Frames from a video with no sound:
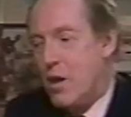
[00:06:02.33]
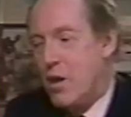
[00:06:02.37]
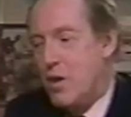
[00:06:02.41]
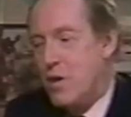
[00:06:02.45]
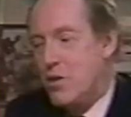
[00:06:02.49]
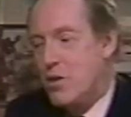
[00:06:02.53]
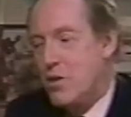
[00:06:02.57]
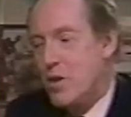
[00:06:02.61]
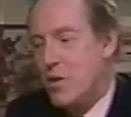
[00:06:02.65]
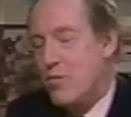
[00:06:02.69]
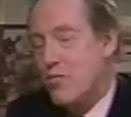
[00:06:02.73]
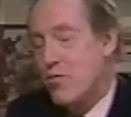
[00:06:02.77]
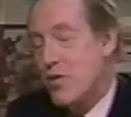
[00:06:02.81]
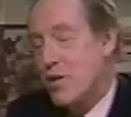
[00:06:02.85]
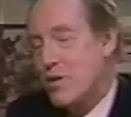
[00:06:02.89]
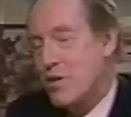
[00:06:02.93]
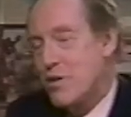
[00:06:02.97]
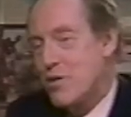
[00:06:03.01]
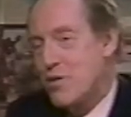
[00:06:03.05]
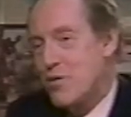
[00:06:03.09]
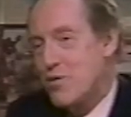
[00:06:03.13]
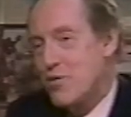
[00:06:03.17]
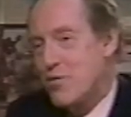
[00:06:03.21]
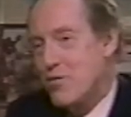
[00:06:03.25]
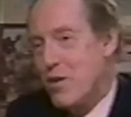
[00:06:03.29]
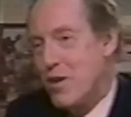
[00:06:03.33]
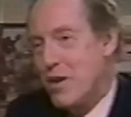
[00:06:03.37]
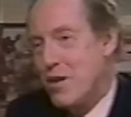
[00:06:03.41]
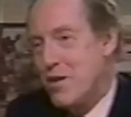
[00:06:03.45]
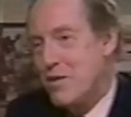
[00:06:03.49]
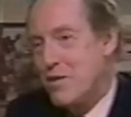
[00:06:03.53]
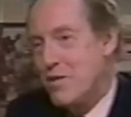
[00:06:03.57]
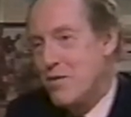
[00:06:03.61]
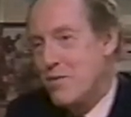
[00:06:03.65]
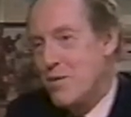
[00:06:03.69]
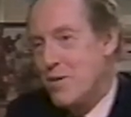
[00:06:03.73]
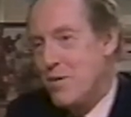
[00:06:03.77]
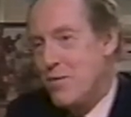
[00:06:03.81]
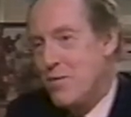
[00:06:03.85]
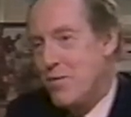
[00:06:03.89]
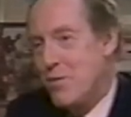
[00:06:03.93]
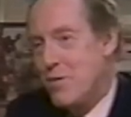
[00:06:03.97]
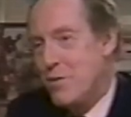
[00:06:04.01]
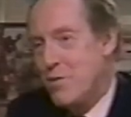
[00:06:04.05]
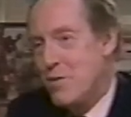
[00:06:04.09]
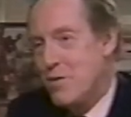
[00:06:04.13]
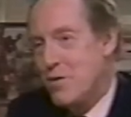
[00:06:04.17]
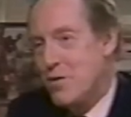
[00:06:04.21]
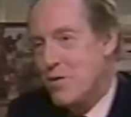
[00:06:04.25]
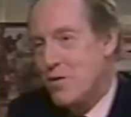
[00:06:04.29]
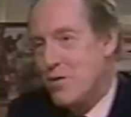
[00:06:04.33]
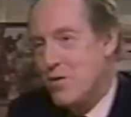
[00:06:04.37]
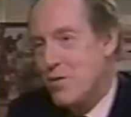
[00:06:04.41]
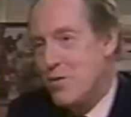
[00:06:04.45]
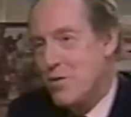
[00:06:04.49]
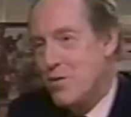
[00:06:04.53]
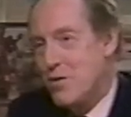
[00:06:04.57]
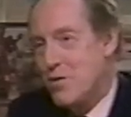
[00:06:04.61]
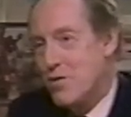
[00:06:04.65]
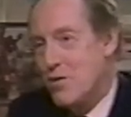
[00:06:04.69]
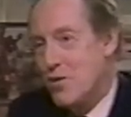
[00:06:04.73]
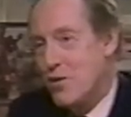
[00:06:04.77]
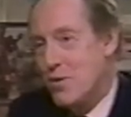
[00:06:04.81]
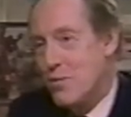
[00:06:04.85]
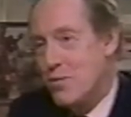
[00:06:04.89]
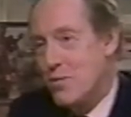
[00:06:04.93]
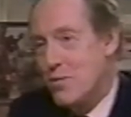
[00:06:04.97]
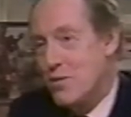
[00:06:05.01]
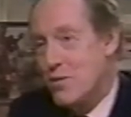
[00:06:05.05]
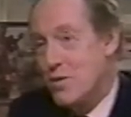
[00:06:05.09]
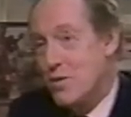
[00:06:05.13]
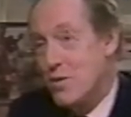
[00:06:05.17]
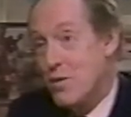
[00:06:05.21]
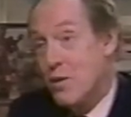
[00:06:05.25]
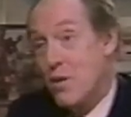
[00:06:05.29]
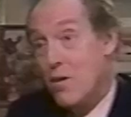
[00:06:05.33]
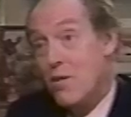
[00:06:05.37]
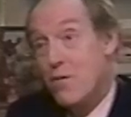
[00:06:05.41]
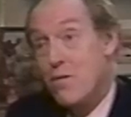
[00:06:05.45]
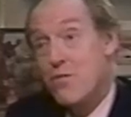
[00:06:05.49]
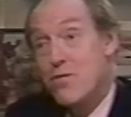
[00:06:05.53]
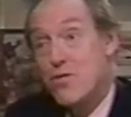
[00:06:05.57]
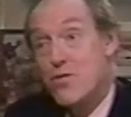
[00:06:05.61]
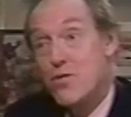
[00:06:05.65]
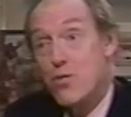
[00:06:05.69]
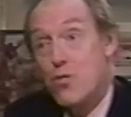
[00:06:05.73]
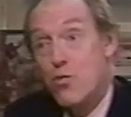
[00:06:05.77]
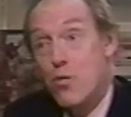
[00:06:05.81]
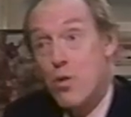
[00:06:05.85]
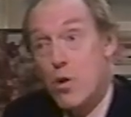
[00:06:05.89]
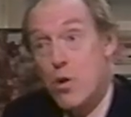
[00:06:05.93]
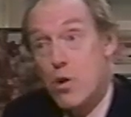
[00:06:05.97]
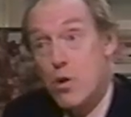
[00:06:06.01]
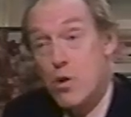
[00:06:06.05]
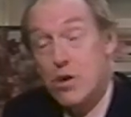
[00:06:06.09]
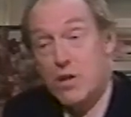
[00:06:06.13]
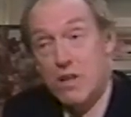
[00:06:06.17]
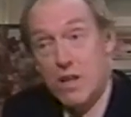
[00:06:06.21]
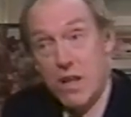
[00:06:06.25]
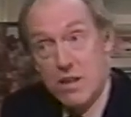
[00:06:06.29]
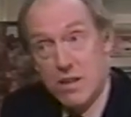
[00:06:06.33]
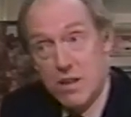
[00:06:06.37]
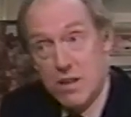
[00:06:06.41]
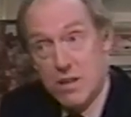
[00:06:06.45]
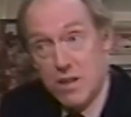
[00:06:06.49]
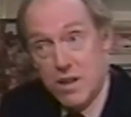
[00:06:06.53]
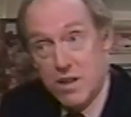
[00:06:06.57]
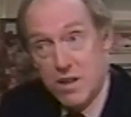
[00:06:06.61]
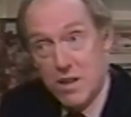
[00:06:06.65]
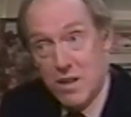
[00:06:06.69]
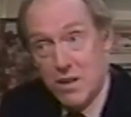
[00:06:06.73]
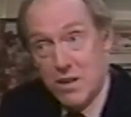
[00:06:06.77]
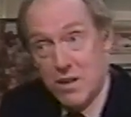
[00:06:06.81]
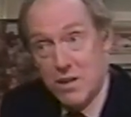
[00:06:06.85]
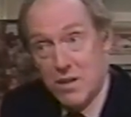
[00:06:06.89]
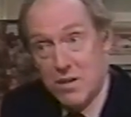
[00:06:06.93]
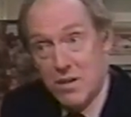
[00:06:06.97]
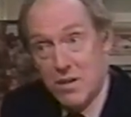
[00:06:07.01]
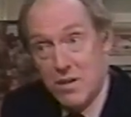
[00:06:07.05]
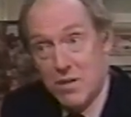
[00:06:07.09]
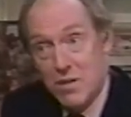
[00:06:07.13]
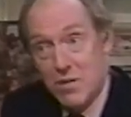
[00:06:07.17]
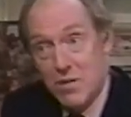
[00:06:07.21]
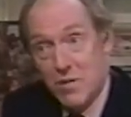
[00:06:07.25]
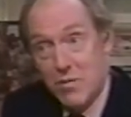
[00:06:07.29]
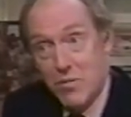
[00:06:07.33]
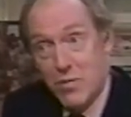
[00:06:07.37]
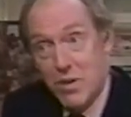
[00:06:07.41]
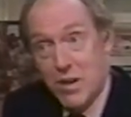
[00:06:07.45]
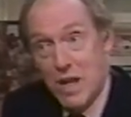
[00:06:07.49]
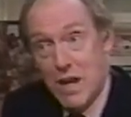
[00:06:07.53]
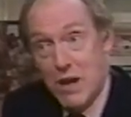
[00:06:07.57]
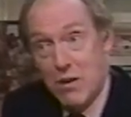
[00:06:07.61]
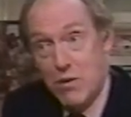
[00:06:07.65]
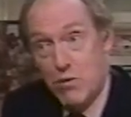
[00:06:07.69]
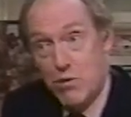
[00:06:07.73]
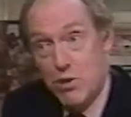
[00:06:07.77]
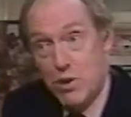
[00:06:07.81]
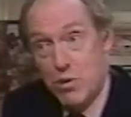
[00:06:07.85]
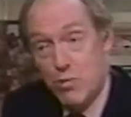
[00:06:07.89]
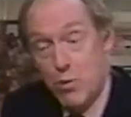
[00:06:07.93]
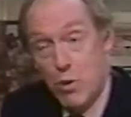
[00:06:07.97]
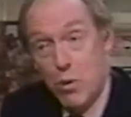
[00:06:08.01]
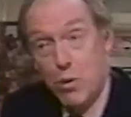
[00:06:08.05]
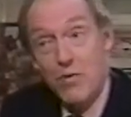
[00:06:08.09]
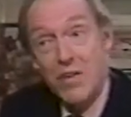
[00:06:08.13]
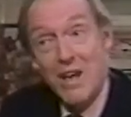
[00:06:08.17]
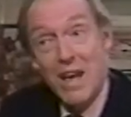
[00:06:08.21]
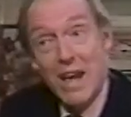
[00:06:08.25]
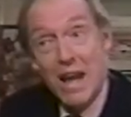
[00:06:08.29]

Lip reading: Did Britten try to influence you in terms of the words, not the singing, but how you spoke, the